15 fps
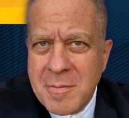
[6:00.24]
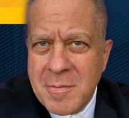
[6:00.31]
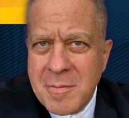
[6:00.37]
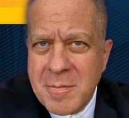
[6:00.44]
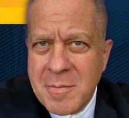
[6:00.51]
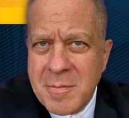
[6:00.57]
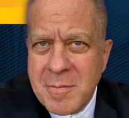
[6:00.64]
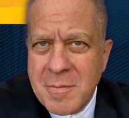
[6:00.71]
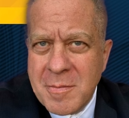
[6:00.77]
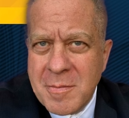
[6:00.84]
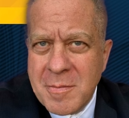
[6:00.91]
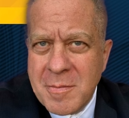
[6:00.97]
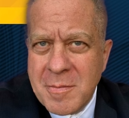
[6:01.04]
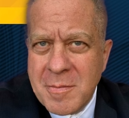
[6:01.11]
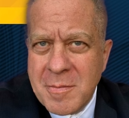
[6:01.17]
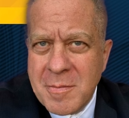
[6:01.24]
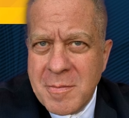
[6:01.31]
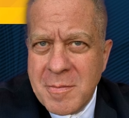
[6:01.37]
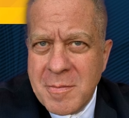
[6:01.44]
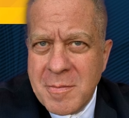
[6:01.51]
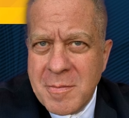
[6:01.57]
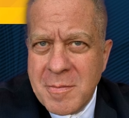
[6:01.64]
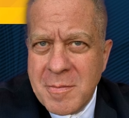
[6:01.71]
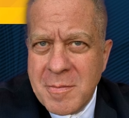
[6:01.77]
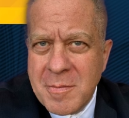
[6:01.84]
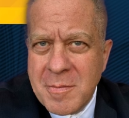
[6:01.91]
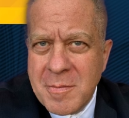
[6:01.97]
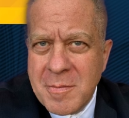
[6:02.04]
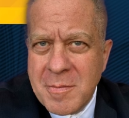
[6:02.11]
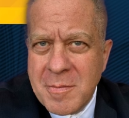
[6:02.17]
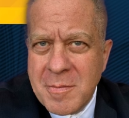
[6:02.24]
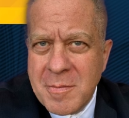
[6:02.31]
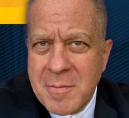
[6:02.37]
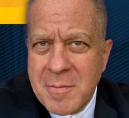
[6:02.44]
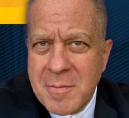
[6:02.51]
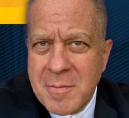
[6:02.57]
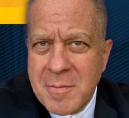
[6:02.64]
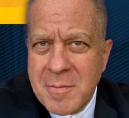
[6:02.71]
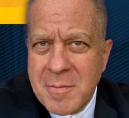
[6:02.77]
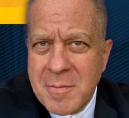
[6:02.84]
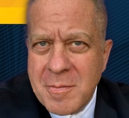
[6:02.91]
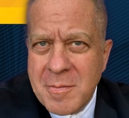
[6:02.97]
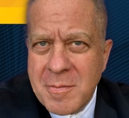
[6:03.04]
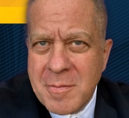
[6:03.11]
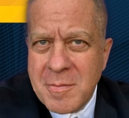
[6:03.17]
[no speech]